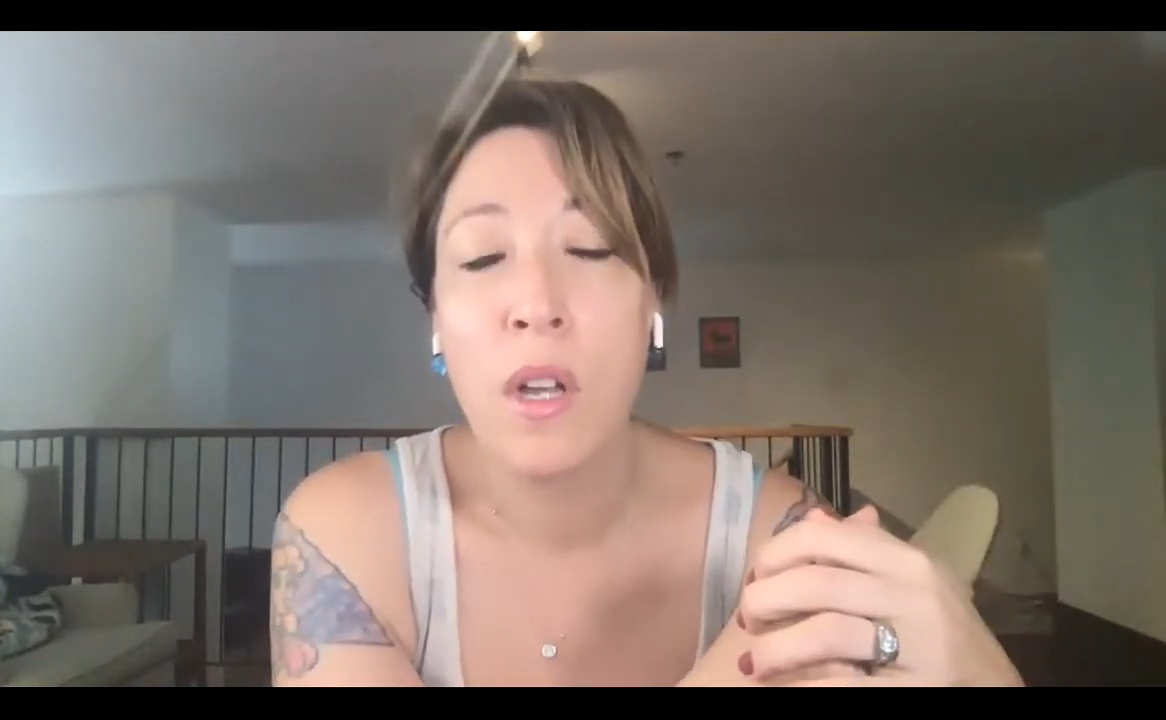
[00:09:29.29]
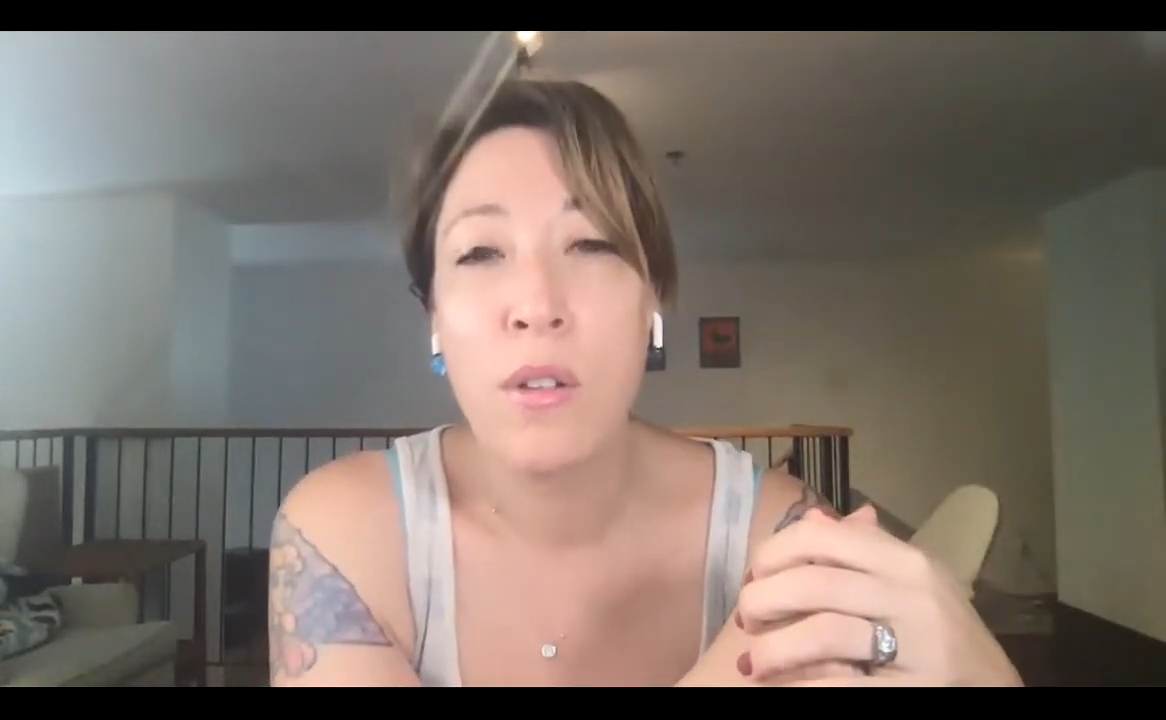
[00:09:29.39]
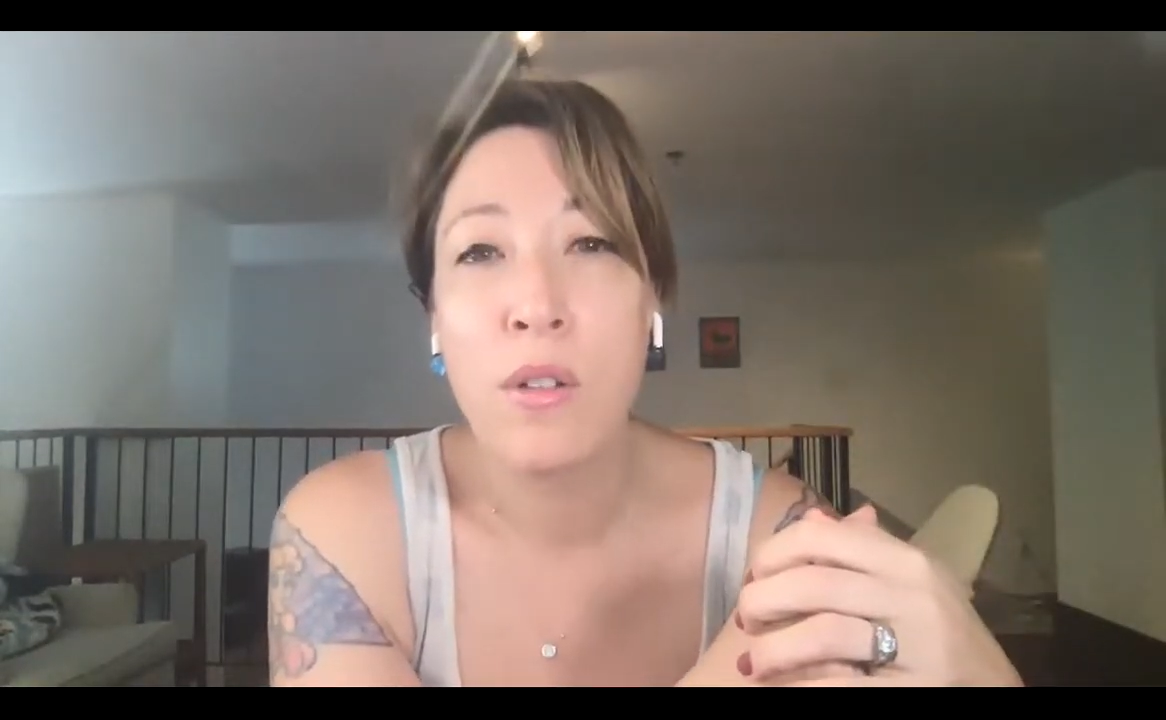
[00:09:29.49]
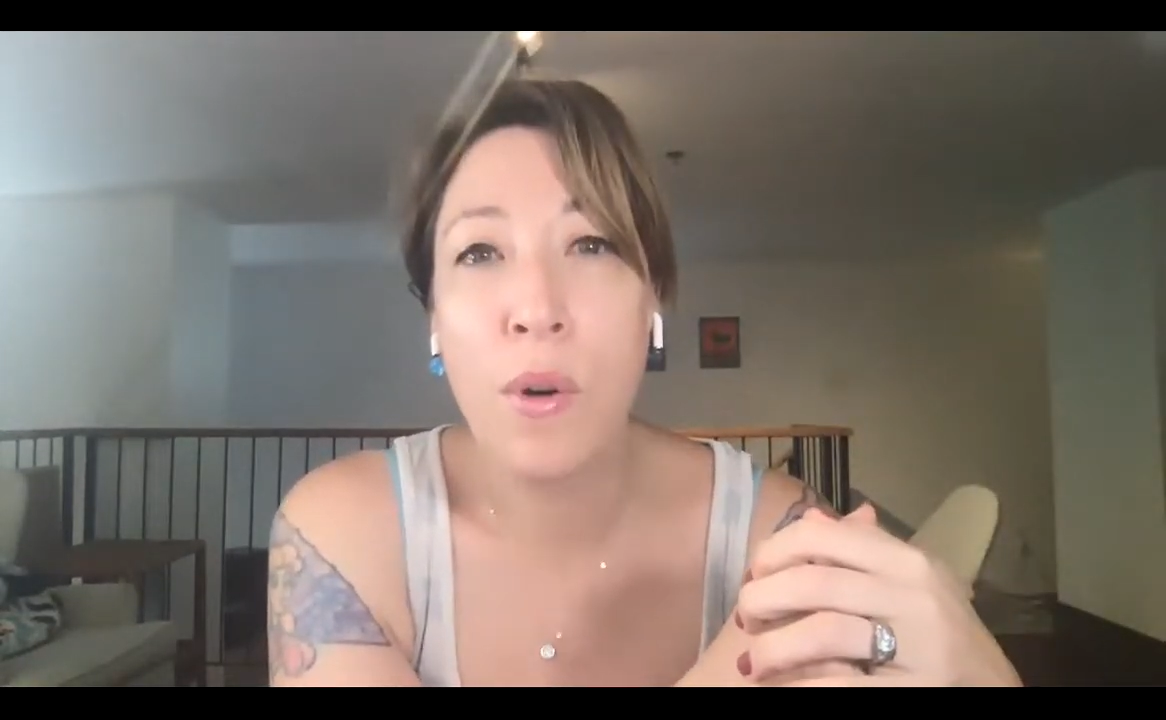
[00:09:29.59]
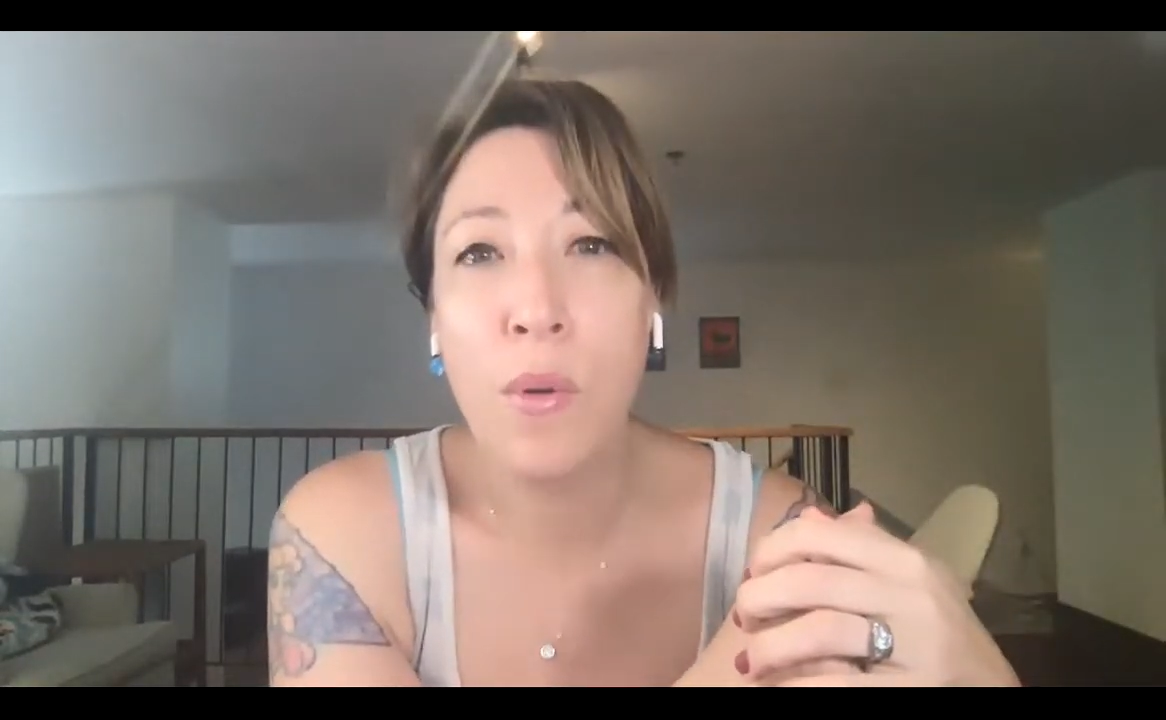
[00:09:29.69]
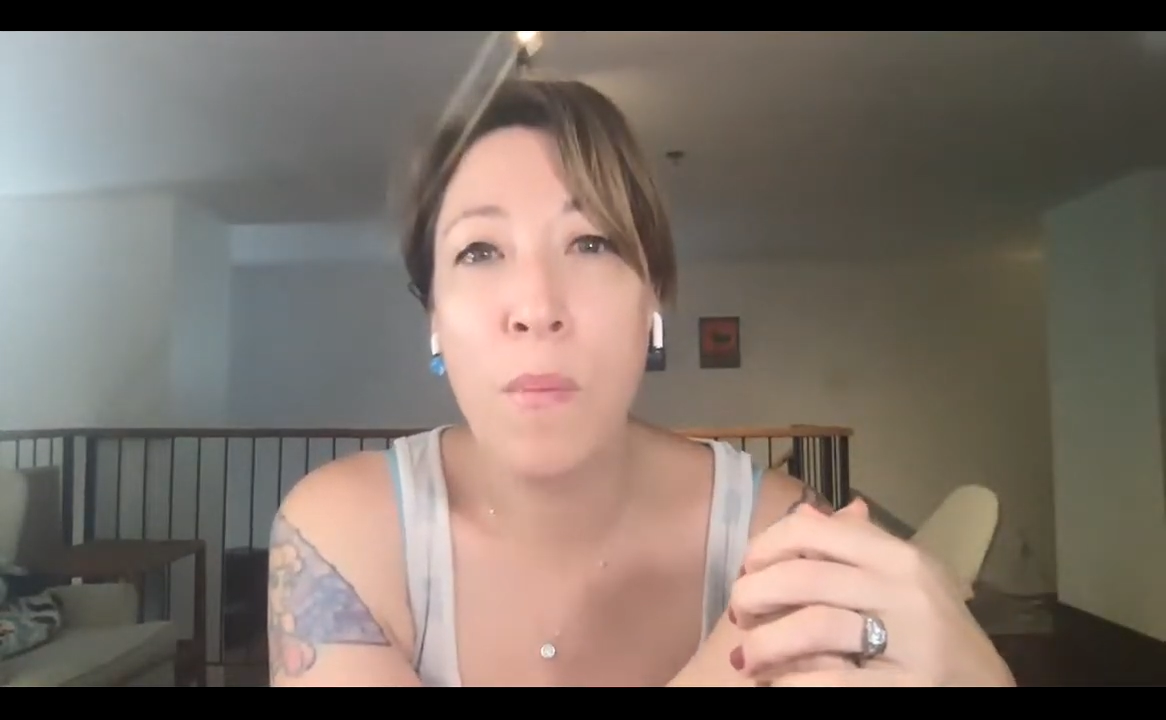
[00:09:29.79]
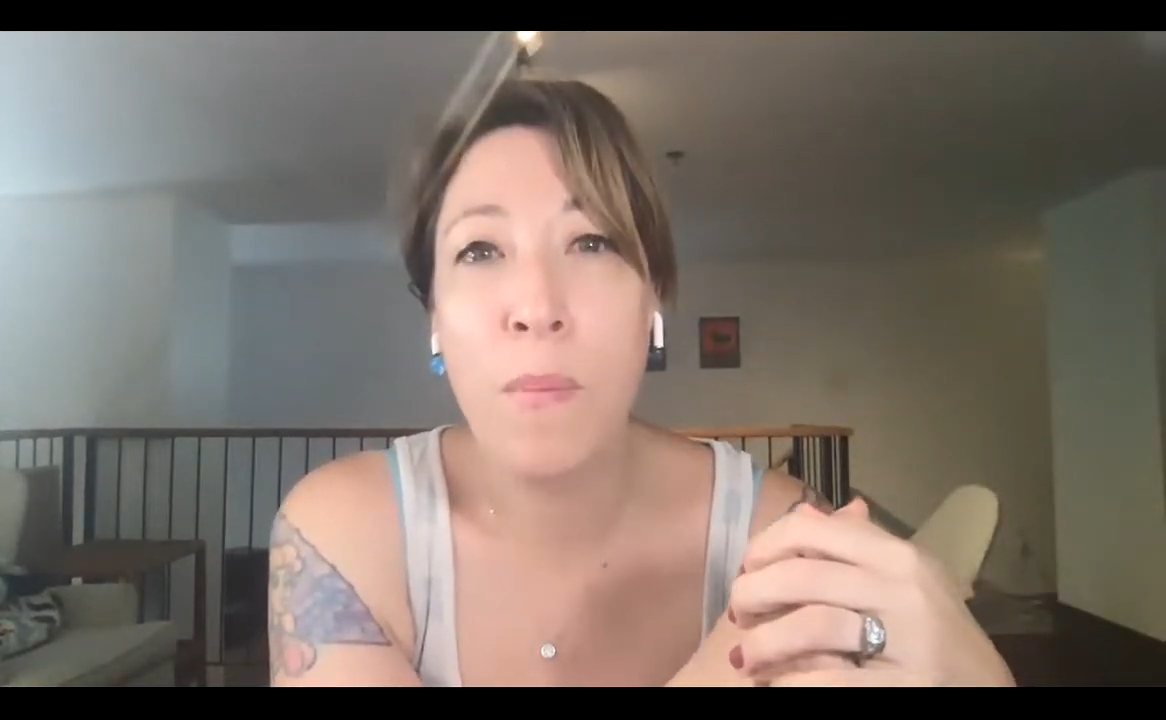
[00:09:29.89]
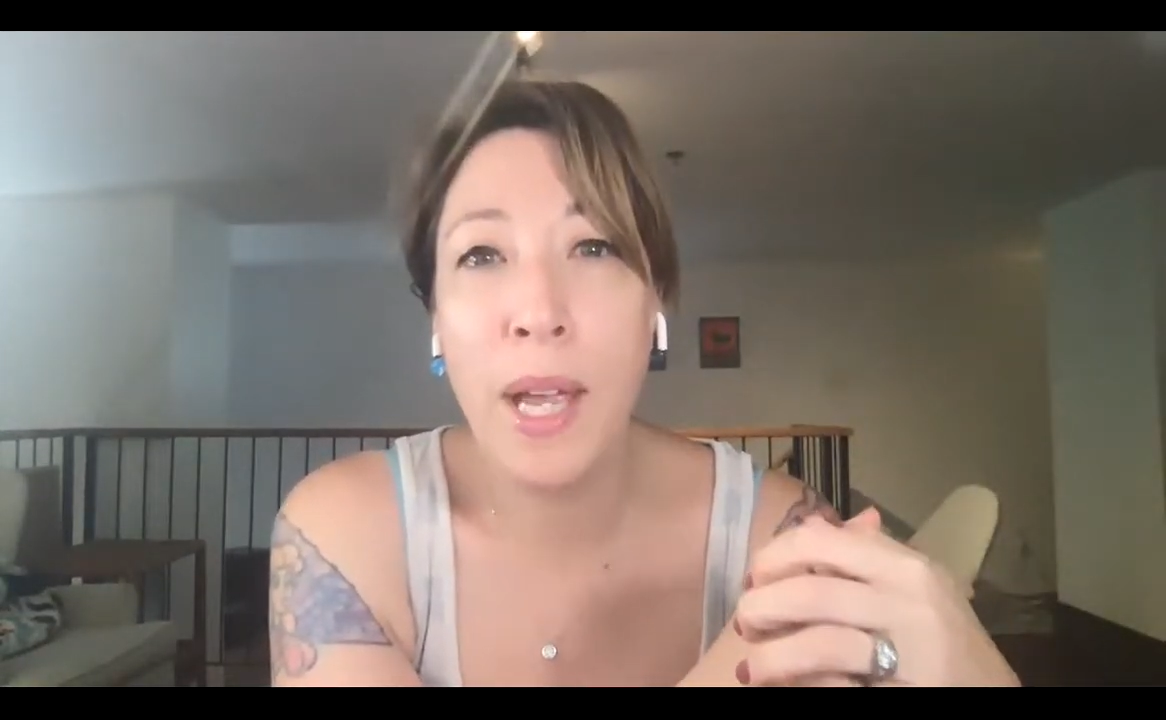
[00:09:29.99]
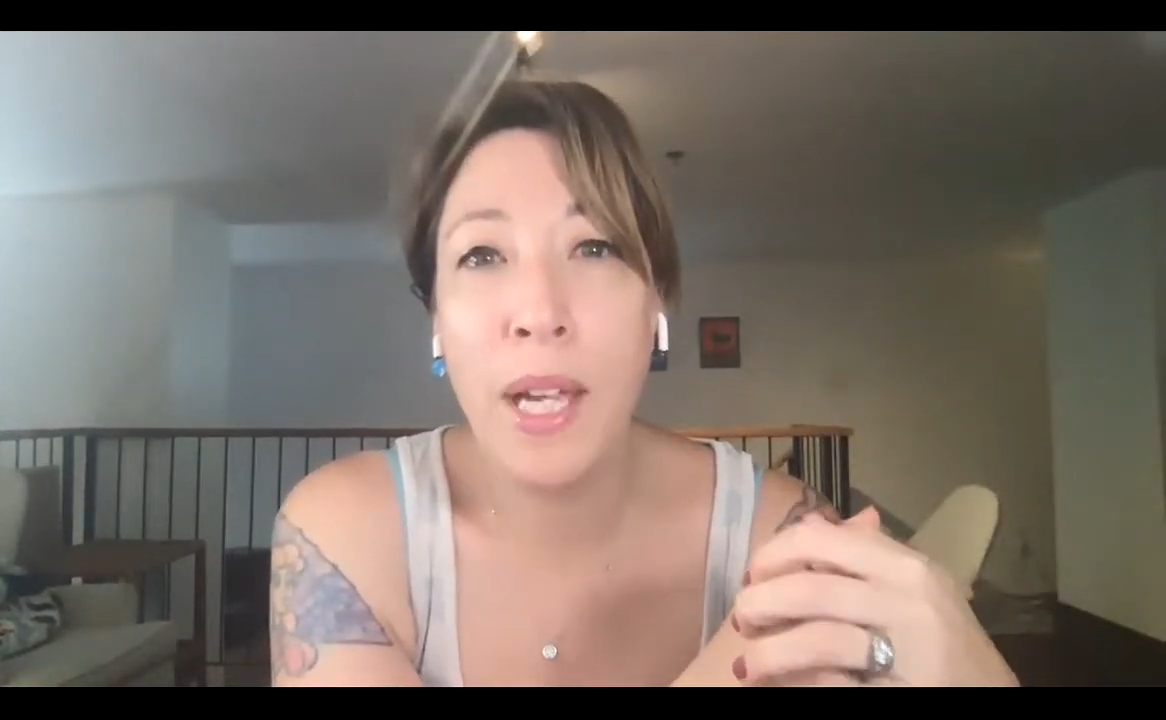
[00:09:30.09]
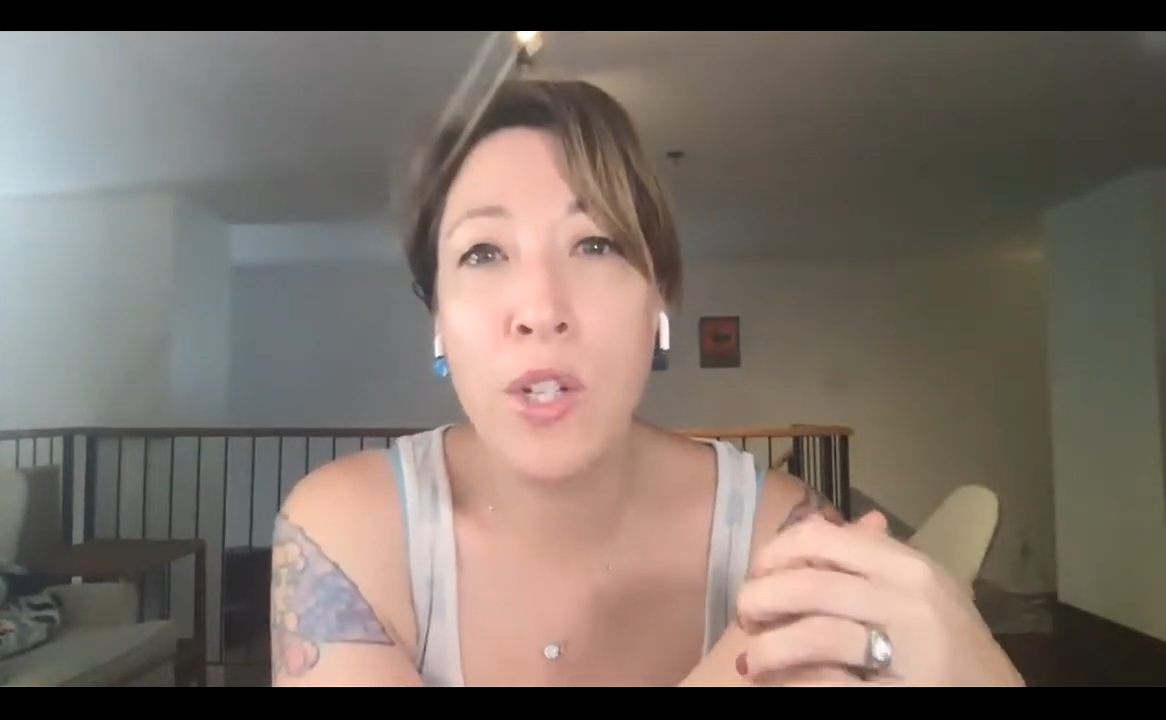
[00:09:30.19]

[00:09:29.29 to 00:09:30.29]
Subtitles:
So make